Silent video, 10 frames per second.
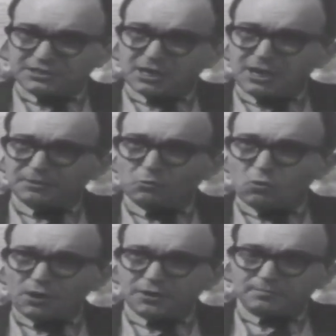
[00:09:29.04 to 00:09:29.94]
our job to
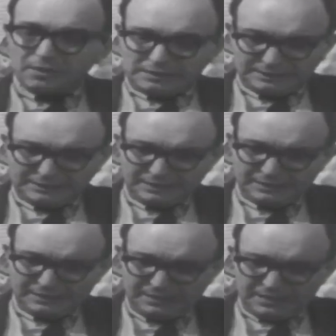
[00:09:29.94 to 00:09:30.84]
warn them.
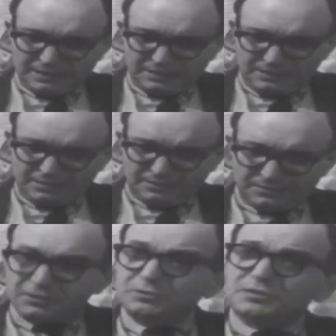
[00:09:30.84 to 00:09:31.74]

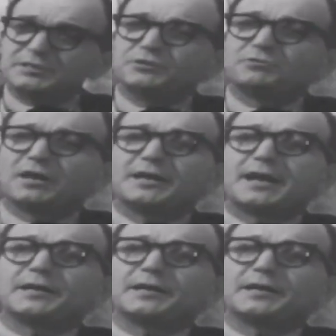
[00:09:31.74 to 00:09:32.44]
Students did run an